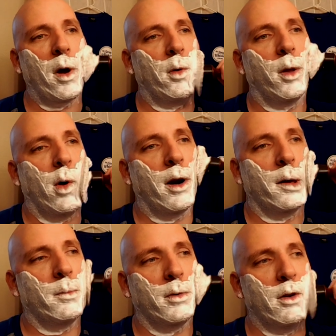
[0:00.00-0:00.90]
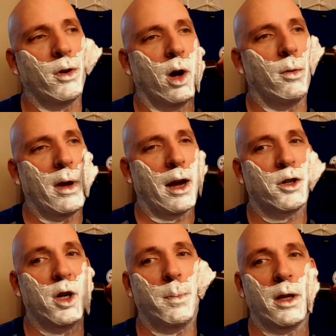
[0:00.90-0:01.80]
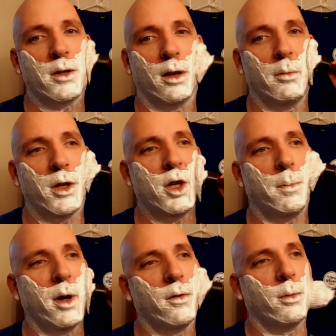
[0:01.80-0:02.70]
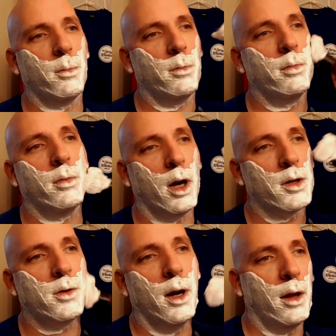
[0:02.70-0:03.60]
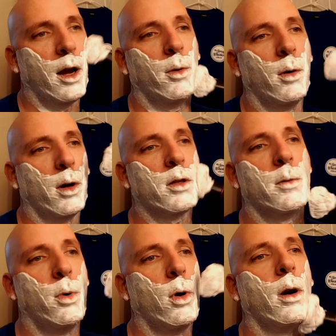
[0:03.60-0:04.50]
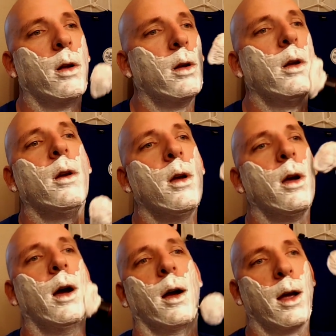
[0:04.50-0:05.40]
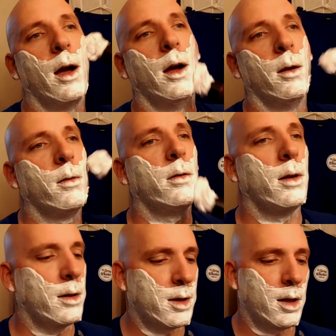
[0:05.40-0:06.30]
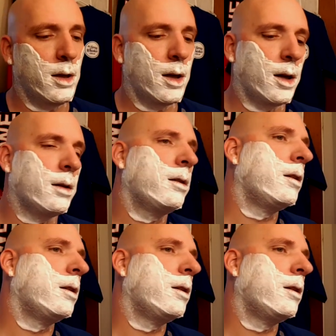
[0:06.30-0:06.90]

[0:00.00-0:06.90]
I really want to, even though, yeah, shipping is going to be shipping from Australia, I really want to support uh, Con as he uh,